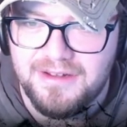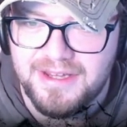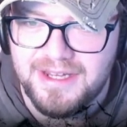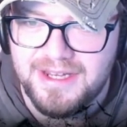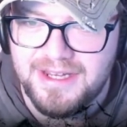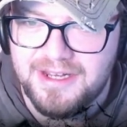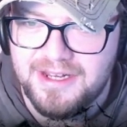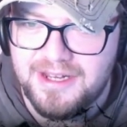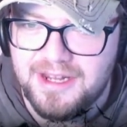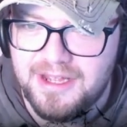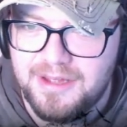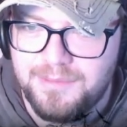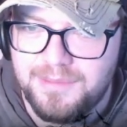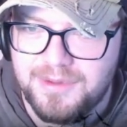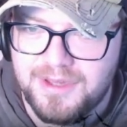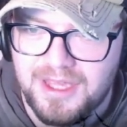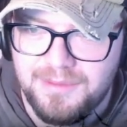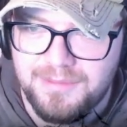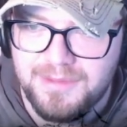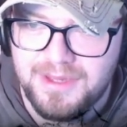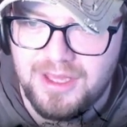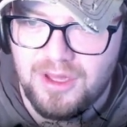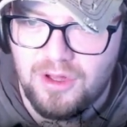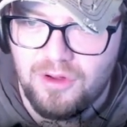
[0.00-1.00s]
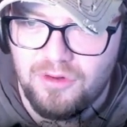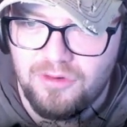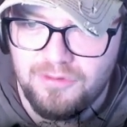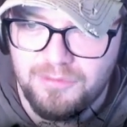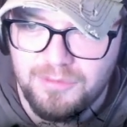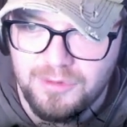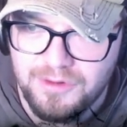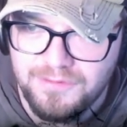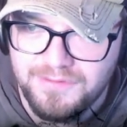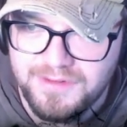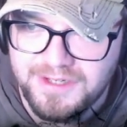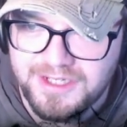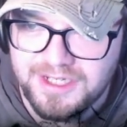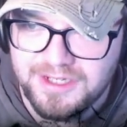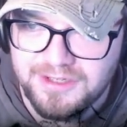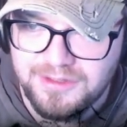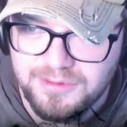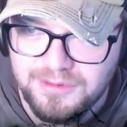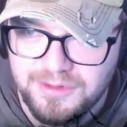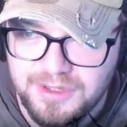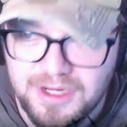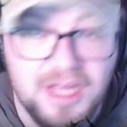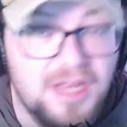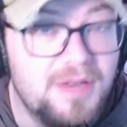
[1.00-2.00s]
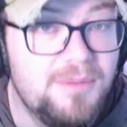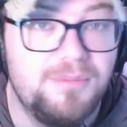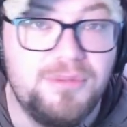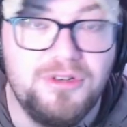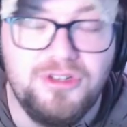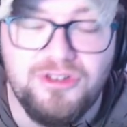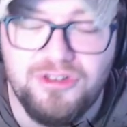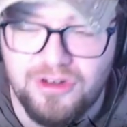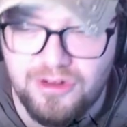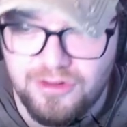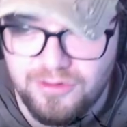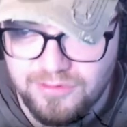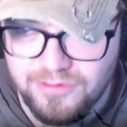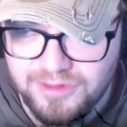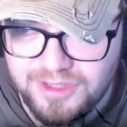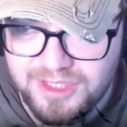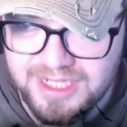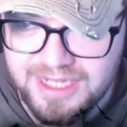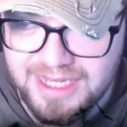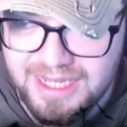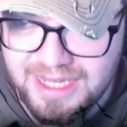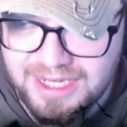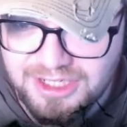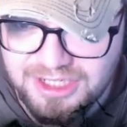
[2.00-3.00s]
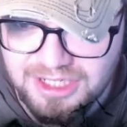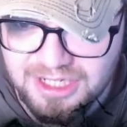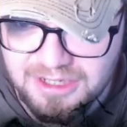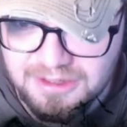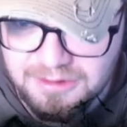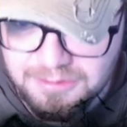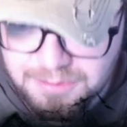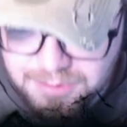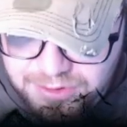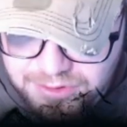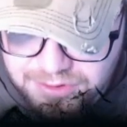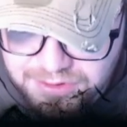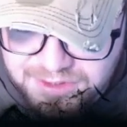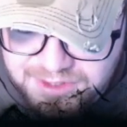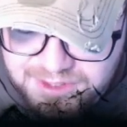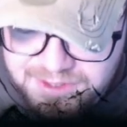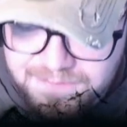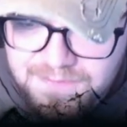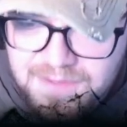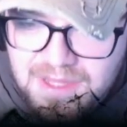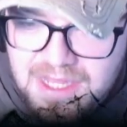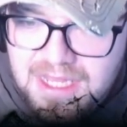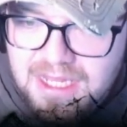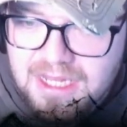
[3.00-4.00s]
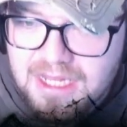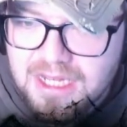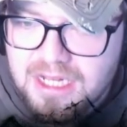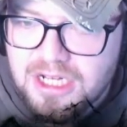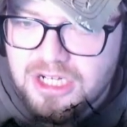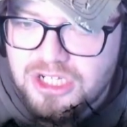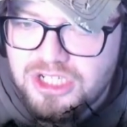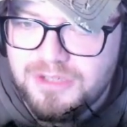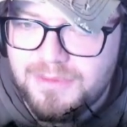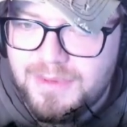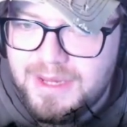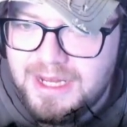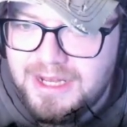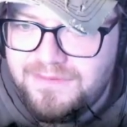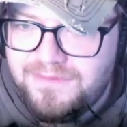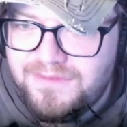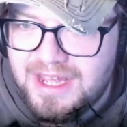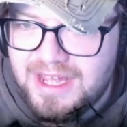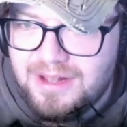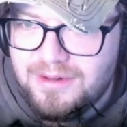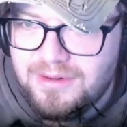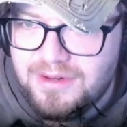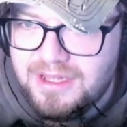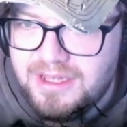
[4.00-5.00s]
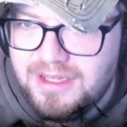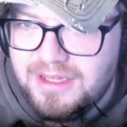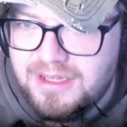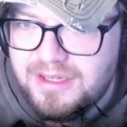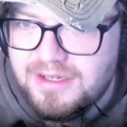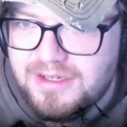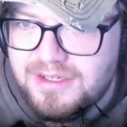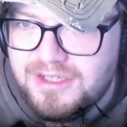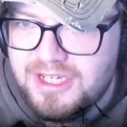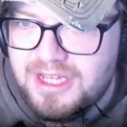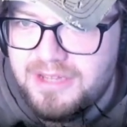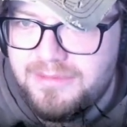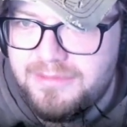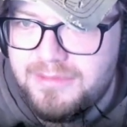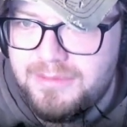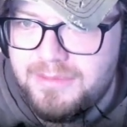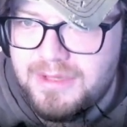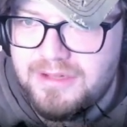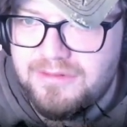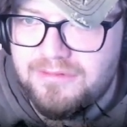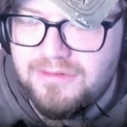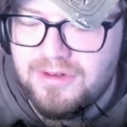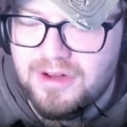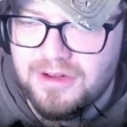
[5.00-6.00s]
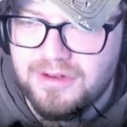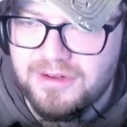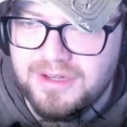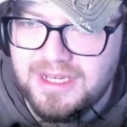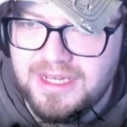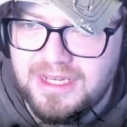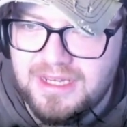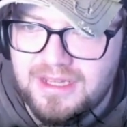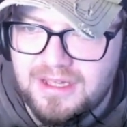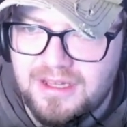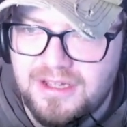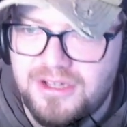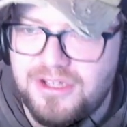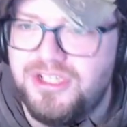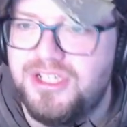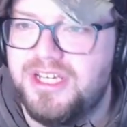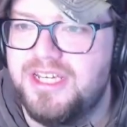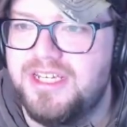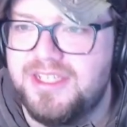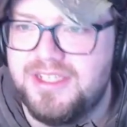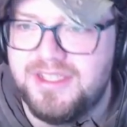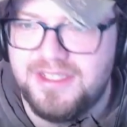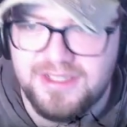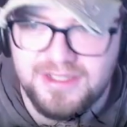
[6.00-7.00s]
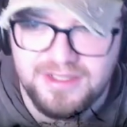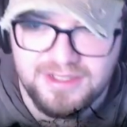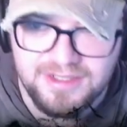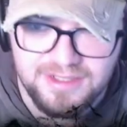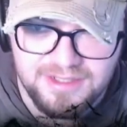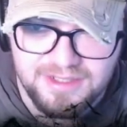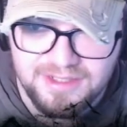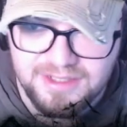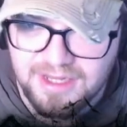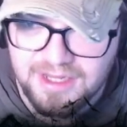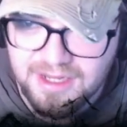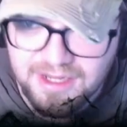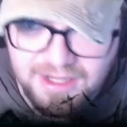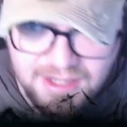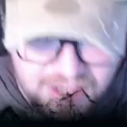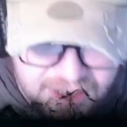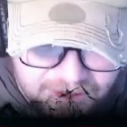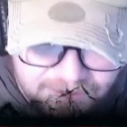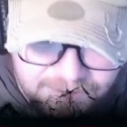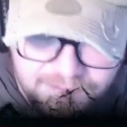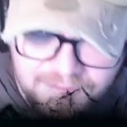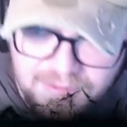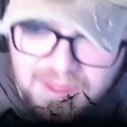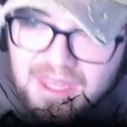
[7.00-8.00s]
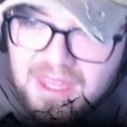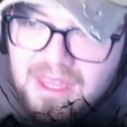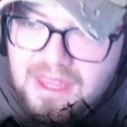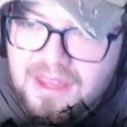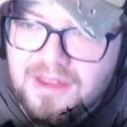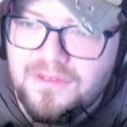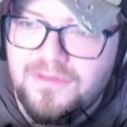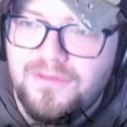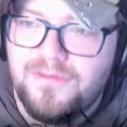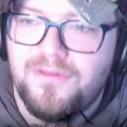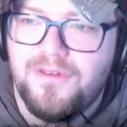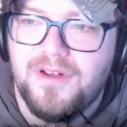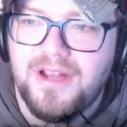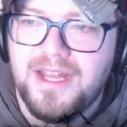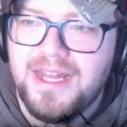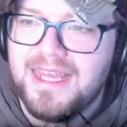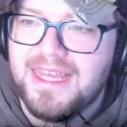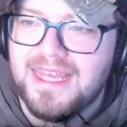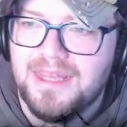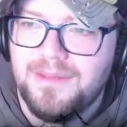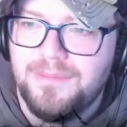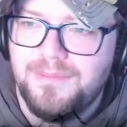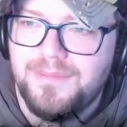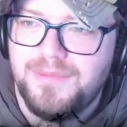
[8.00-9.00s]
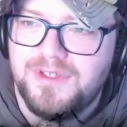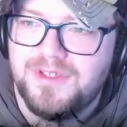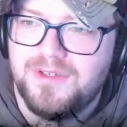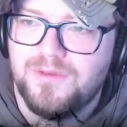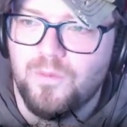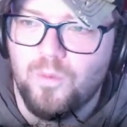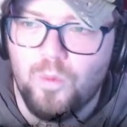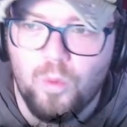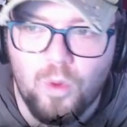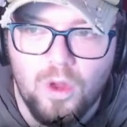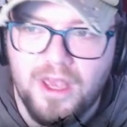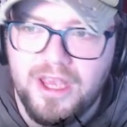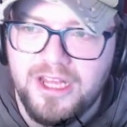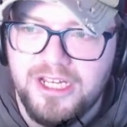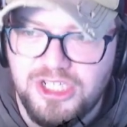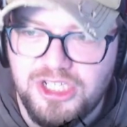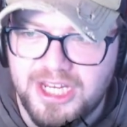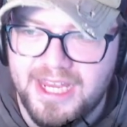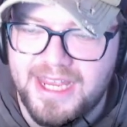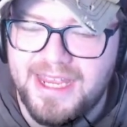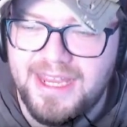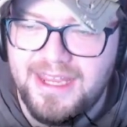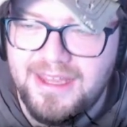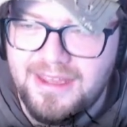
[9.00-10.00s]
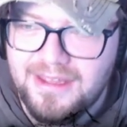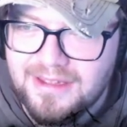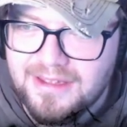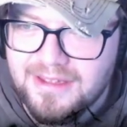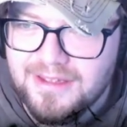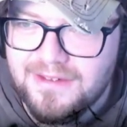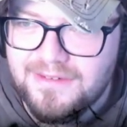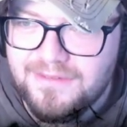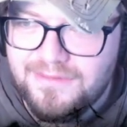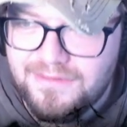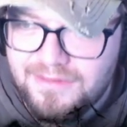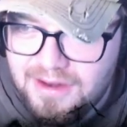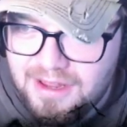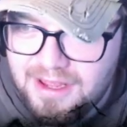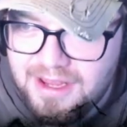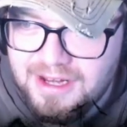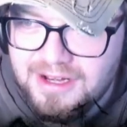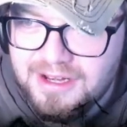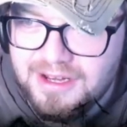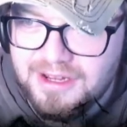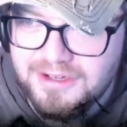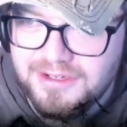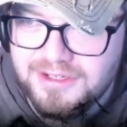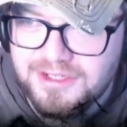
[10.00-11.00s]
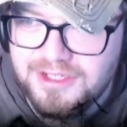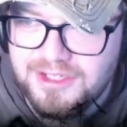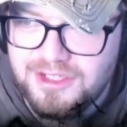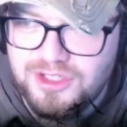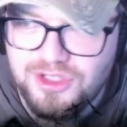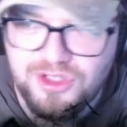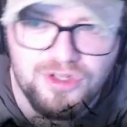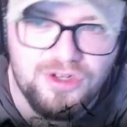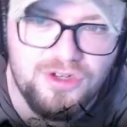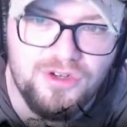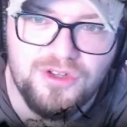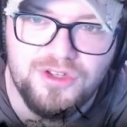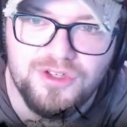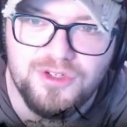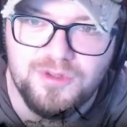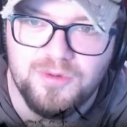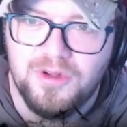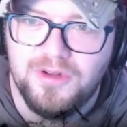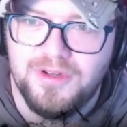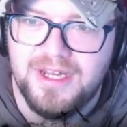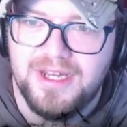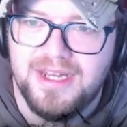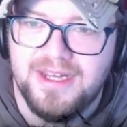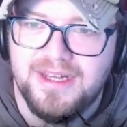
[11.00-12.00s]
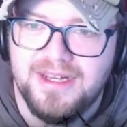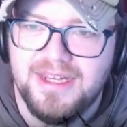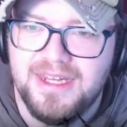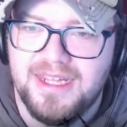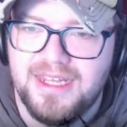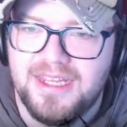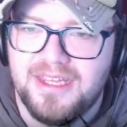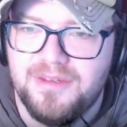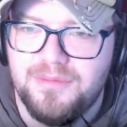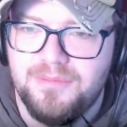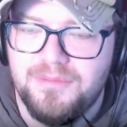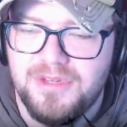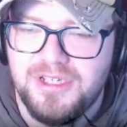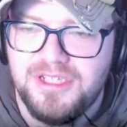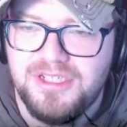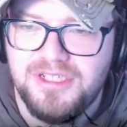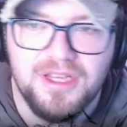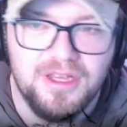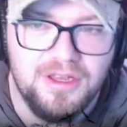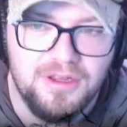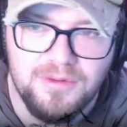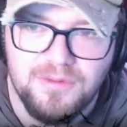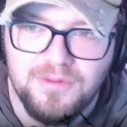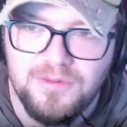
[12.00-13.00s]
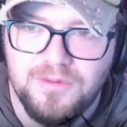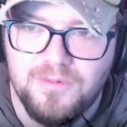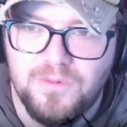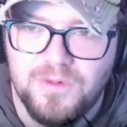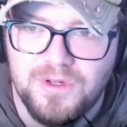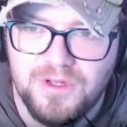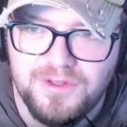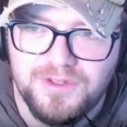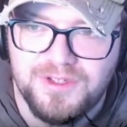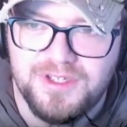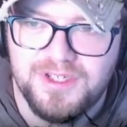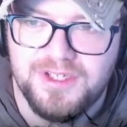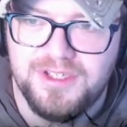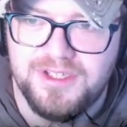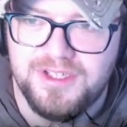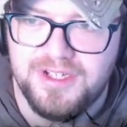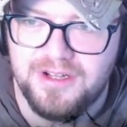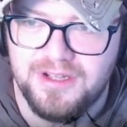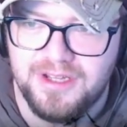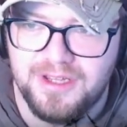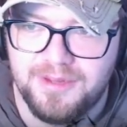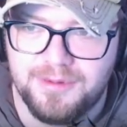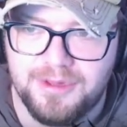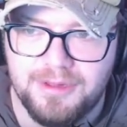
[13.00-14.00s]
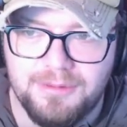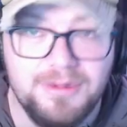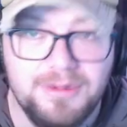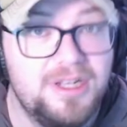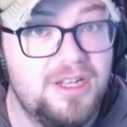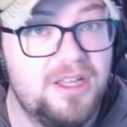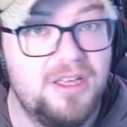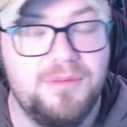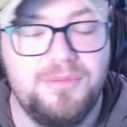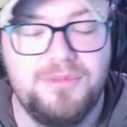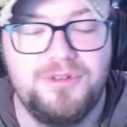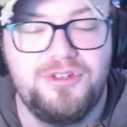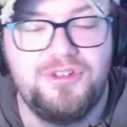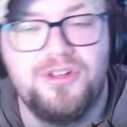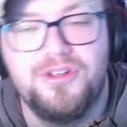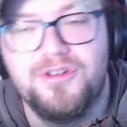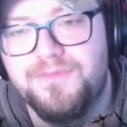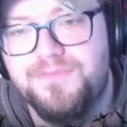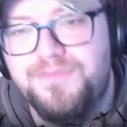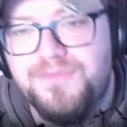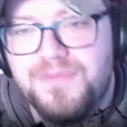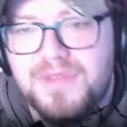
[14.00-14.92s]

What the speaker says: in an upcoming horror movie titled Night Patrol, THR reports. Jermaine Fowler, Dermot Mulroney, RJ Seiler, Freddie Gibbs, YJ, Flying Lotus, John Oswald, and Nick Michaud will also star in the upcoming Night Patrol.